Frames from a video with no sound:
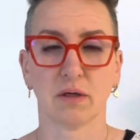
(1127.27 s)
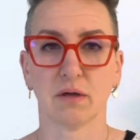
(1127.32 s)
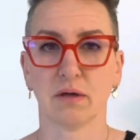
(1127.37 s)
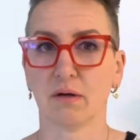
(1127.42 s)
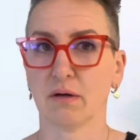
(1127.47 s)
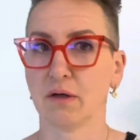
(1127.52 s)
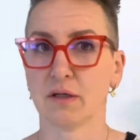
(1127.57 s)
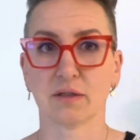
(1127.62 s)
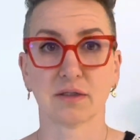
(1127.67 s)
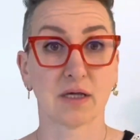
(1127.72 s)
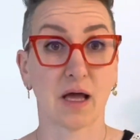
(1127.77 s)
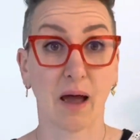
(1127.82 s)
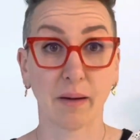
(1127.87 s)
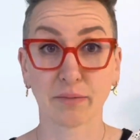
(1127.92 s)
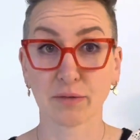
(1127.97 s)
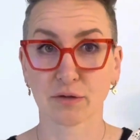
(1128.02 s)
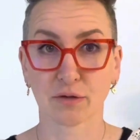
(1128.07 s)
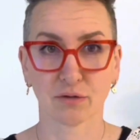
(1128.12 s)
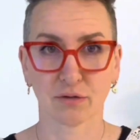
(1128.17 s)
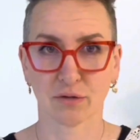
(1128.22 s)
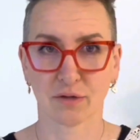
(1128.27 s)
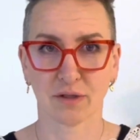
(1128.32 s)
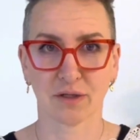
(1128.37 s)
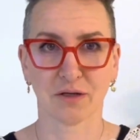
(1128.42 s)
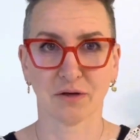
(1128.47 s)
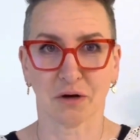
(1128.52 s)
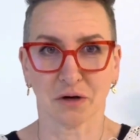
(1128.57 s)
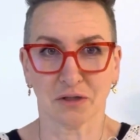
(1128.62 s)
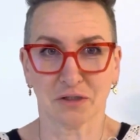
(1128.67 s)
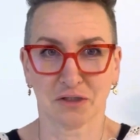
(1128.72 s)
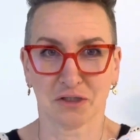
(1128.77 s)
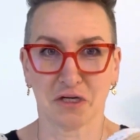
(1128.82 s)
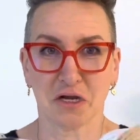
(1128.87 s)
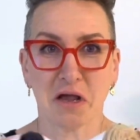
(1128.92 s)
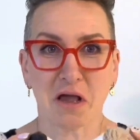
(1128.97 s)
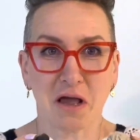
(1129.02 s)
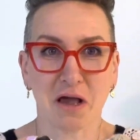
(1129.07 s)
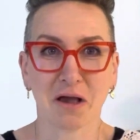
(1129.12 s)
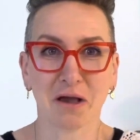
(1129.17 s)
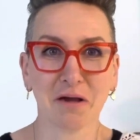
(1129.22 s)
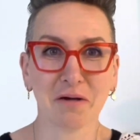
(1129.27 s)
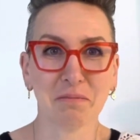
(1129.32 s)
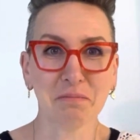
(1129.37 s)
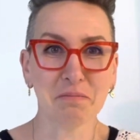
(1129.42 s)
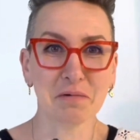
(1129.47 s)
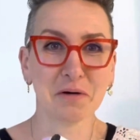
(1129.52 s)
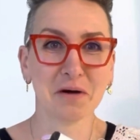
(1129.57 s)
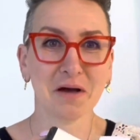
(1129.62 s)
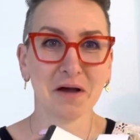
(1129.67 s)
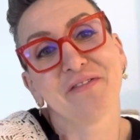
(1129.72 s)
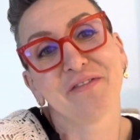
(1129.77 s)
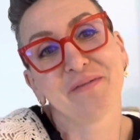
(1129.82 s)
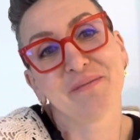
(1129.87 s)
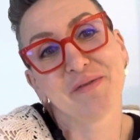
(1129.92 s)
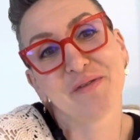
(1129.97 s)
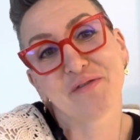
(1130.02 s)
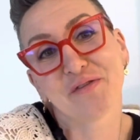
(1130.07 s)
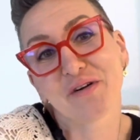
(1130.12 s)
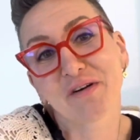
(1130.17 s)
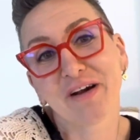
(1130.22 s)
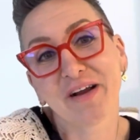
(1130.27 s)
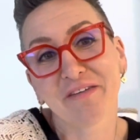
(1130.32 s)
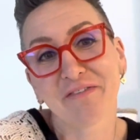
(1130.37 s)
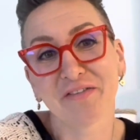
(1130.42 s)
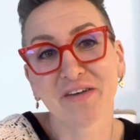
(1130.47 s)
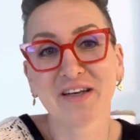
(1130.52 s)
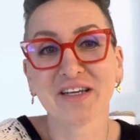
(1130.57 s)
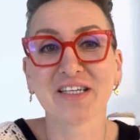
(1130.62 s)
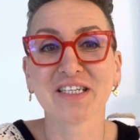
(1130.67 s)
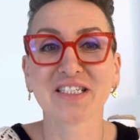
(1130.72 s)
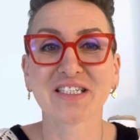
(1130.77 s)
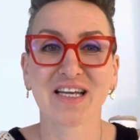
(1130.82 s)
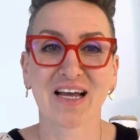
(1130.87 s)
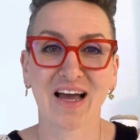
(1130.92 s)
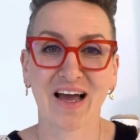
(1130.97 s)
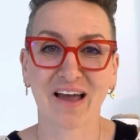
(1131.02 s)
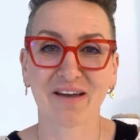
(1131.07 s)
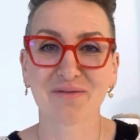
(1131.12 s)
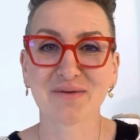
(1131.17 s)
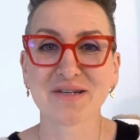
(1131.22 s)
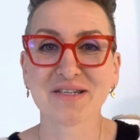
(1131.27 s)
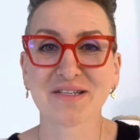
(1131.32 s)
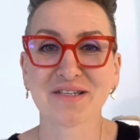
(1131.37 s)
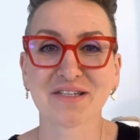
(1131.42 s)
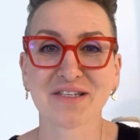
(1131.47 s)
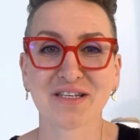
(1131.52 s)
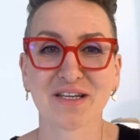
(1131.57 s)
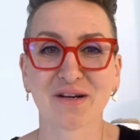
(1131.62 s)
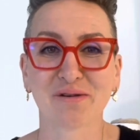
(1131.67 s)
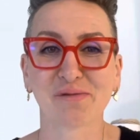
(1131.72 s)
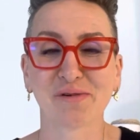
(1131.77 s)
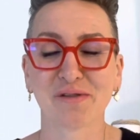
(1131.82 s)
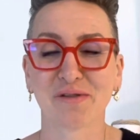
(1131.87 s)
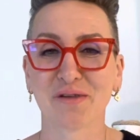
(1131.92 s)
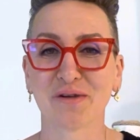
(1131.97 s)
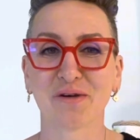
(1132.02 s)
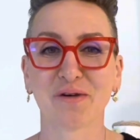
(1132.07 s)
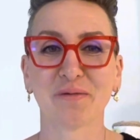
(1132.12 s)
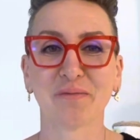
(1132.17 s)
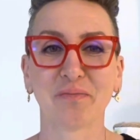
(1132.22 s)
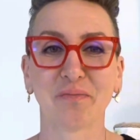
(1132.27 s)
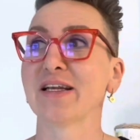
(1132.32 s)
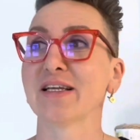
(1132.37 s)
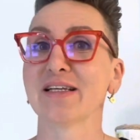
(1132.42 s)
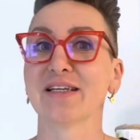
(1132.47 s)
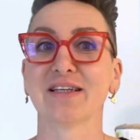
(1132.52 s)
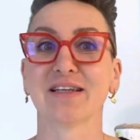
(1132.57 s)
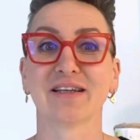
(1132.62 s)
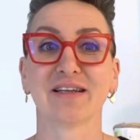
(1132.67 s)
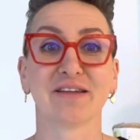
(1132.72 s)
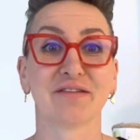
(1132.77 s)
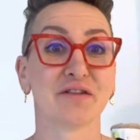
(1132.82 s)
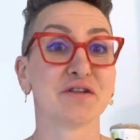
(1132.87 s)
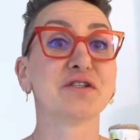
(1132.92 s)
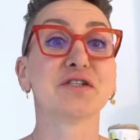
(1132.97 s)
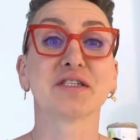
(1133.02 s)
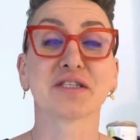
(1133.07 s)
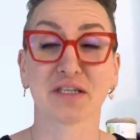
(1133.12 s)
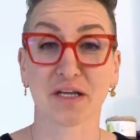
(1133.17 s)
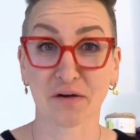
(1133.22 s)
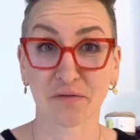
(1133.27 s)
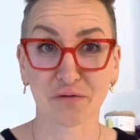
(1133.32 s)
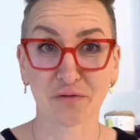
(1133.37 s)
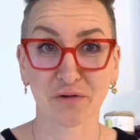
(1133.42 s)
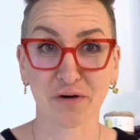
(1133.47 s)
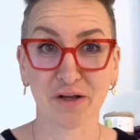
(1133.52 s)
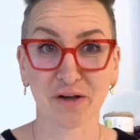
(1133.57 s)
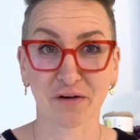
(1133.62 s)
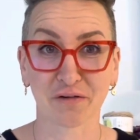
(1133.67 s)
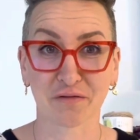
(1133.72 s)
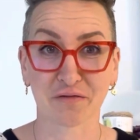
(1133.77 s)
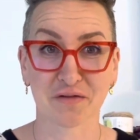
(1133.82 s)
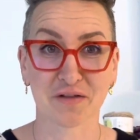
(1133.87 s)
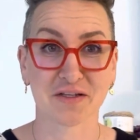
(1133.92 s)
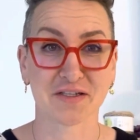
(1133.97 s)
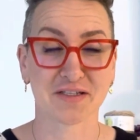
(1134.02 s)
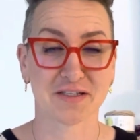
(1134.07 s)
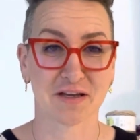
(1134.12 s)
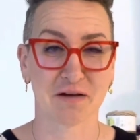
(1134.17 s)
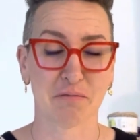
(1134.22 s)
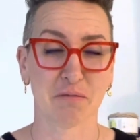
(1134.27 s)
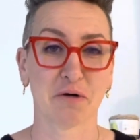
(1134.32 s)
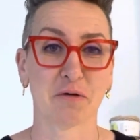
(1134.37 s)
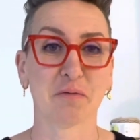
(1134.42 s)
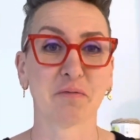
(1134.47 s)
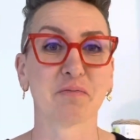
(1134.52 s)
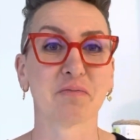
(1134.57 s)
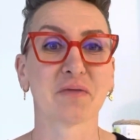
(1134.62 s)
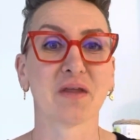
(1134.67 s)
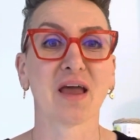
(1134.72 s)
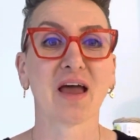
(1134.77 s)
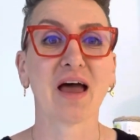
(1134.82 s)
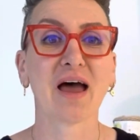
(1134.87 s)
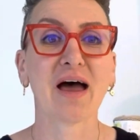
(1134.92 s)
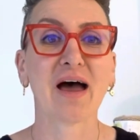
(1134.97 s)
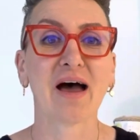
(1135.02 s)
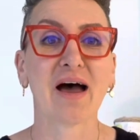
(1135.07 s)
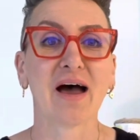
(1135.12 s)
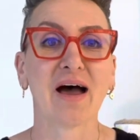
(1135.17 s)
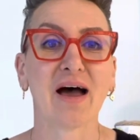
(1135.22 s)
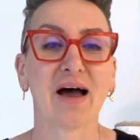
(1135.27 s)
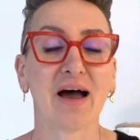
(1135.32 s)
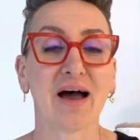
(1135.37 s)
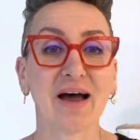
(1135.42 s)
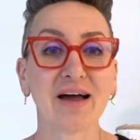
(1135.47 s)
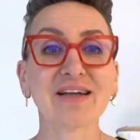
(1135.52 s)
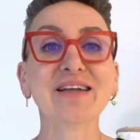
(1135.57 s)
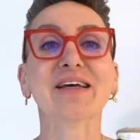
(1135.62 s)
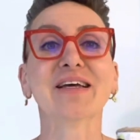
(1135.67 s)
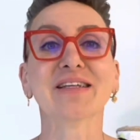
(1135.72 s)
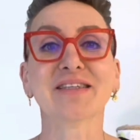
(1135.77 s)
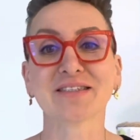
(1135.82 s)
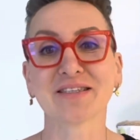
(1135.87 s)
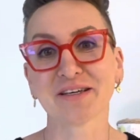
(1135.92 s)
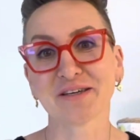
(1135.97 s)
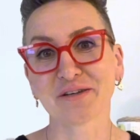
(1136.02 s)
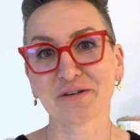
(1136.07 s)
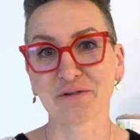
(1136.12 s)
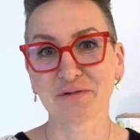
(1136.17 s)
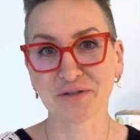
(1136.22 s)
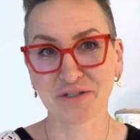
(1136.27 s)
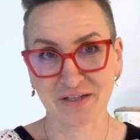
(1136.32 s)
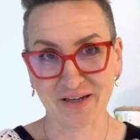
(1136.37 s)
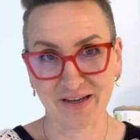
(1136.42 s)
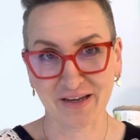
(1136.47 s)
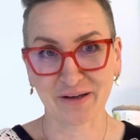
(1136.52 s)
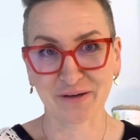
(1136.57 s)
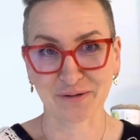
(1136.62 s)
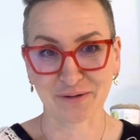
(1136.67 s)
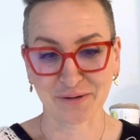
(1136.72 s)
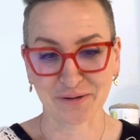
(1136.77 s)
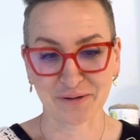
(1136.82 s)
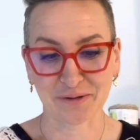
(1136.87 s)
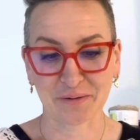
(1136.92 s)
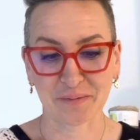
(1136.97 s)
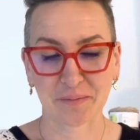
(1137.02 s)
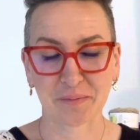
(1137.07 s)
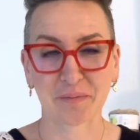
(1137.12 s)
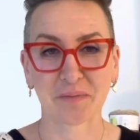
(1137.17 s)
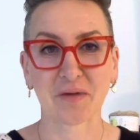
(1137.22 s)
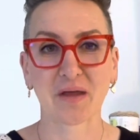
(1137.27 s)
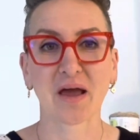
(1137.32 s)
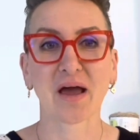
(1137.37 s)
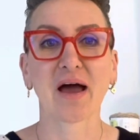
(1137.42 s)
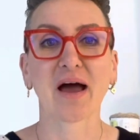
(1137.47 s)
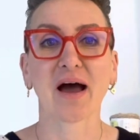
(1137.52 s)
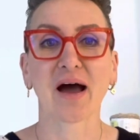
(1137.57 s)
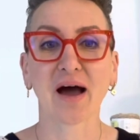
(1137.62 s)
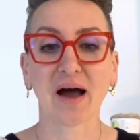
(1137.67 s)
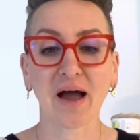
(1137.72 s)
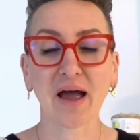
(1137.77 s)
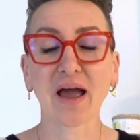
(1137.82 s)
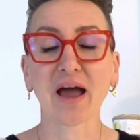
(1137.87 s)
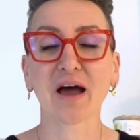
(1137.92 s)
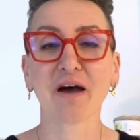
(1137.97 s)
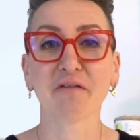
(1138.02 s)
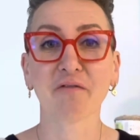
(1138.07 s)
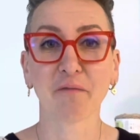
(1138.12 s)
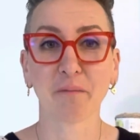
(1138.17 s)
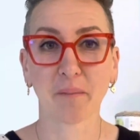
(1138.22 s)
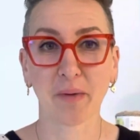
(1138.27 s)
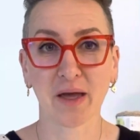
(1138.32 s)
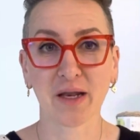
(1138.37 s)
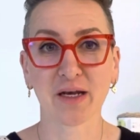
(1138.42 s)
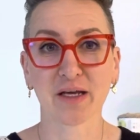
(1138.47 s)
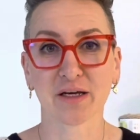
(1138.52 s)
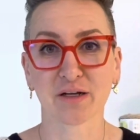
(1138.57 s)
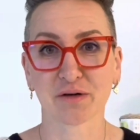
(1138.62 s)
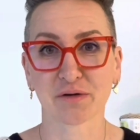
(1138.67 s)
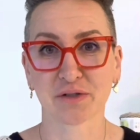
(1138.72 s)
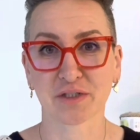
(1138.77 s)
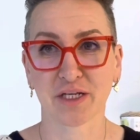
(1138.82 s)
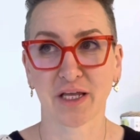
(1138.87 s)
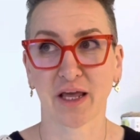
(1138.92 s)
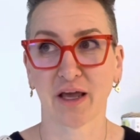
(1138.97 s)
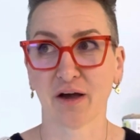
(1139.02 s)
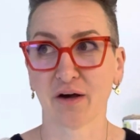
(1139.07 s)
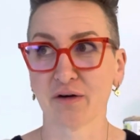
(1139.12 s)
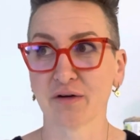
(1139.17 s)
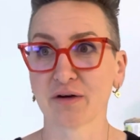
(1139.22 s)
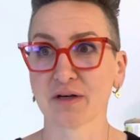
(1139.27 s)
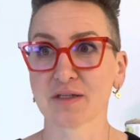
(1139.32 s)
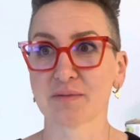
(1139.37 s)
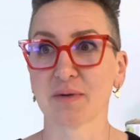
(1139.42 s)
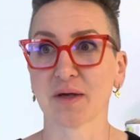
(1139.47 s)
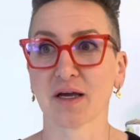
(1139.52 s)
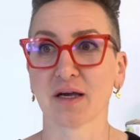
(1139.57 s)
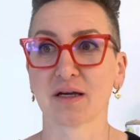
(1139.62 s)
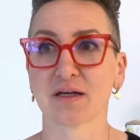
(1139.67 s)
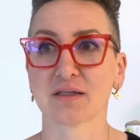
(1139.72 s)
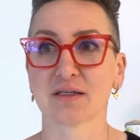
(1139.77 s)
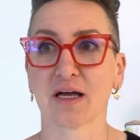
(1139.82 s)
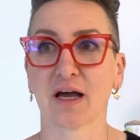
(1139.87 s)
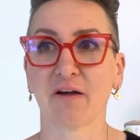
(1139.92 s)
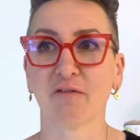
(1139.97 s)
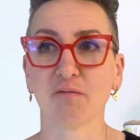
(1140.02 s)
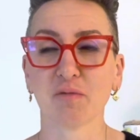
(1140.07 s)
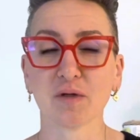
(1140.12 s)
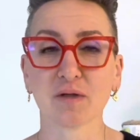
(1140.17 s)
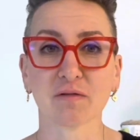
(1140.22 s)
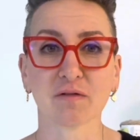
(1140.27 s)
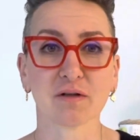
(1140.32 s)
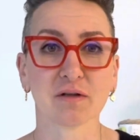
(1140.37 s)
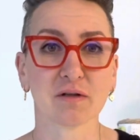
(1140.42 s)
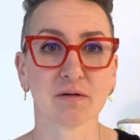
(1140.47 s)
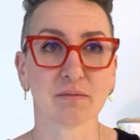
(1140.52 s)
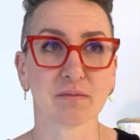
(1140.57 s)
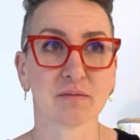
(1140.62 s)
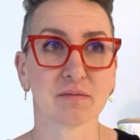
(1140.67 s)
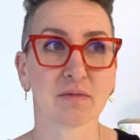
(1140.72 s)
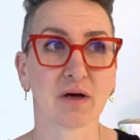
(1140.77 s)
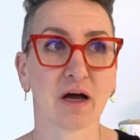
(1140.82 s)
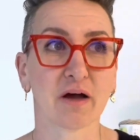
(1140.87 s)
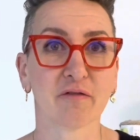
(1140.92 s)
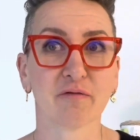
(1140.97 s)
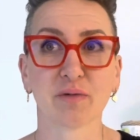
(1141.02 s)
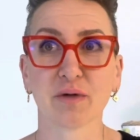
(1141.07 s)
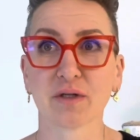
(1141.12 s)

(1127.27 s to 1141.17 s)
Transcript: It's absolutely not cheap. Before I finish, I want to share with you the discovery of this summer. And it's a crochet hook. I have many crochet hooks because I've been